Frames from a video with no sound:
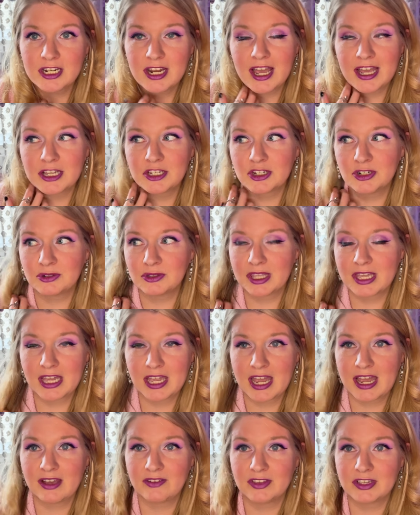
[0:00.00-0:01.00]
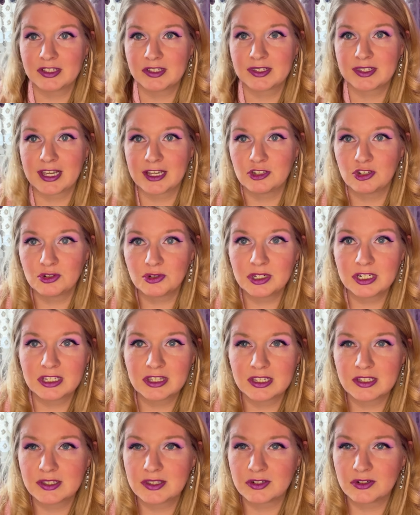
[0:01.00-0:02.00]
I don't like having a schedule
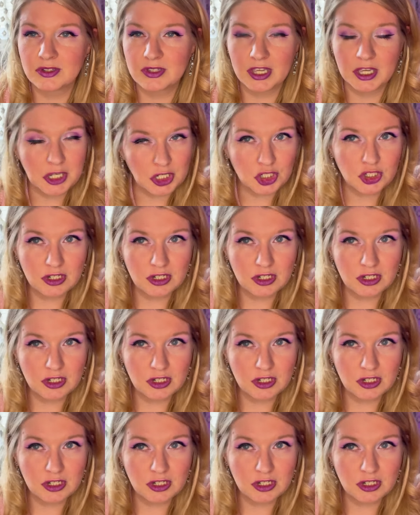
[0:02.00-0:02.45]
unless there's like